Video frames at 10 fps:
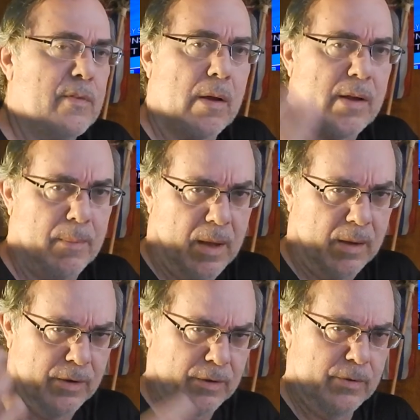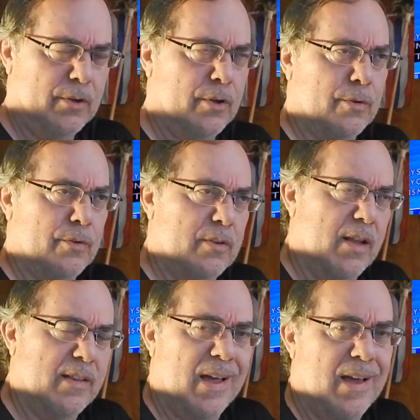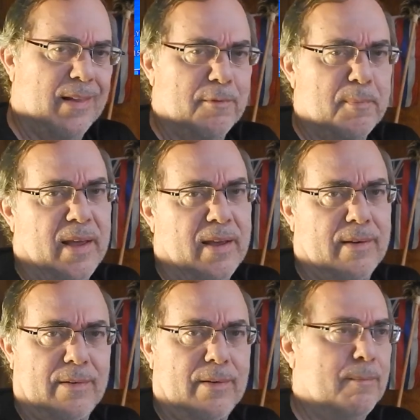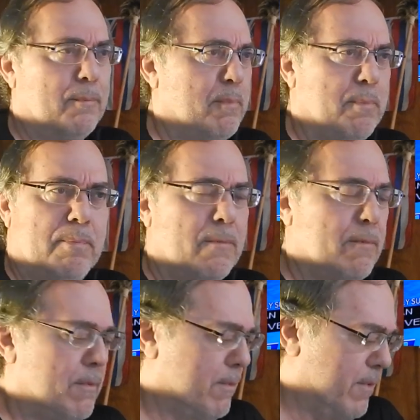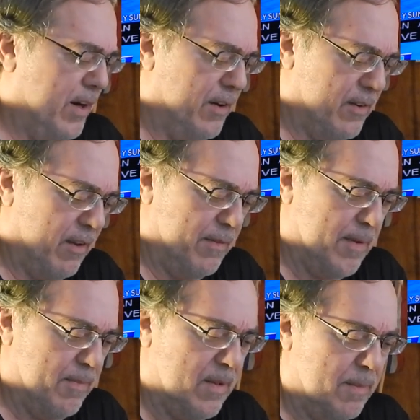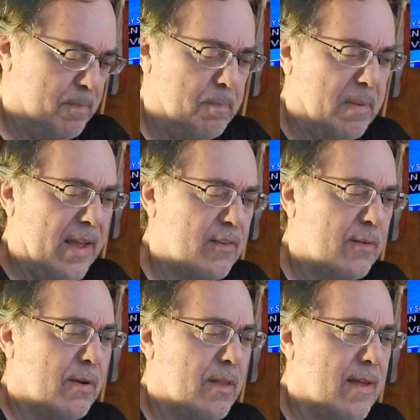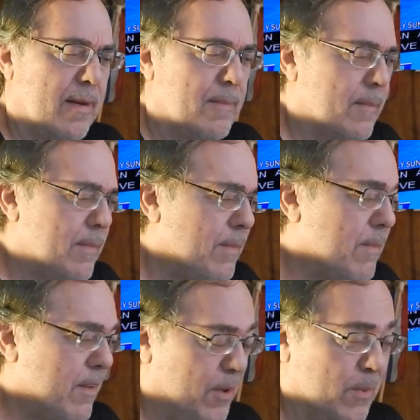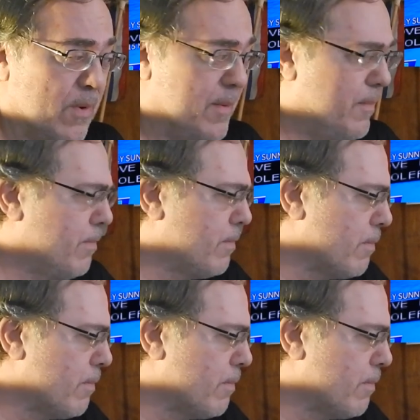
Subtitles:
Talking mongoose on the Isle of Man. You can ring yourself up the backstory of that if you want.